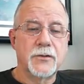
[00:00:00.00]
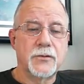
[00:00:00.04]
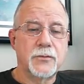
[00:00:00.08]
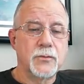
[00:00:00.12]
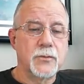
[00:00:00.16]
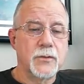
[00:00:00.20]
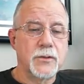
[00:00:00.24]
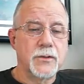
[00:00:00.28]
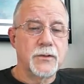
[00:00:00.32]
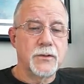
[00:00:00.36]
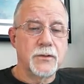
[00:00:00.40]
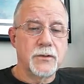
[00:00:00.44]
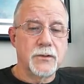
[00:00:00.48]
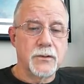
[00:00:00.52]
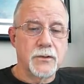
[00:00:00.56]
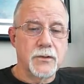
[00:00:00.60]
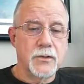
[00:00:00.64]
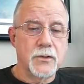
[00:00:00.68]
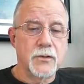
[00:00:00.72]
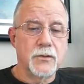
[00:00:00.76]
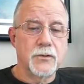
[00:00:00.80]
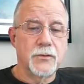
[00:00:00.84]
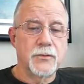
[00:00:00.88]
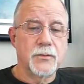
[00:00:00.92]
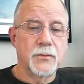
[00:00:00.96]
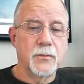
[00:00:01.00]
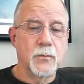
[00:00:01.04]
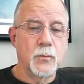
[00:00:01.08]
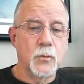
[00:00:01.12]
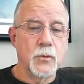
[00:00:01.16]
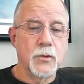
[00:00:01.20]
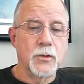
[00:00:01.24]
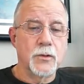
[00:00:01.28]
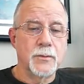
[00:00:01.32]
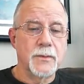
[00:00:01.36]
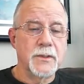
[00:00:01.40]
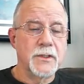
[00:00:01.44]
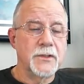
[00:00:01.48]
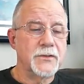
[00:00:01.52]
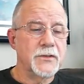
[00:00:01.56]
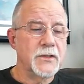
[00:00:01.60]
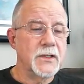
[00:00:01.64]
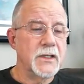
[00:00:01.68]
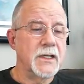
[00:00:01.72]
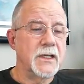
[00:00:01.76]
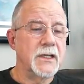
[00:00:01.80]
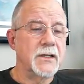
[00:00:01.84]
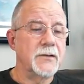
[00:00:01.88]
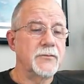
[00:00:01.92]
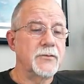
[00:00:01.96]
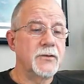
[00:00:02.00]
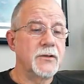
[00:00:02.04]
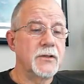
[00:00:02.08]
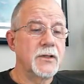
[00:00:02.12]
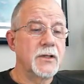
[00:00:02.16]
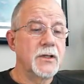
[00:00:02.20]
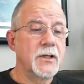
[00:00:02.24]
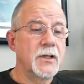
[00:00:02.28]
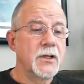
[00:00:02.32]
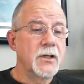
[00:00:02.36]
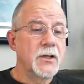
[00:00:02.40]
and this one goes from will be saved.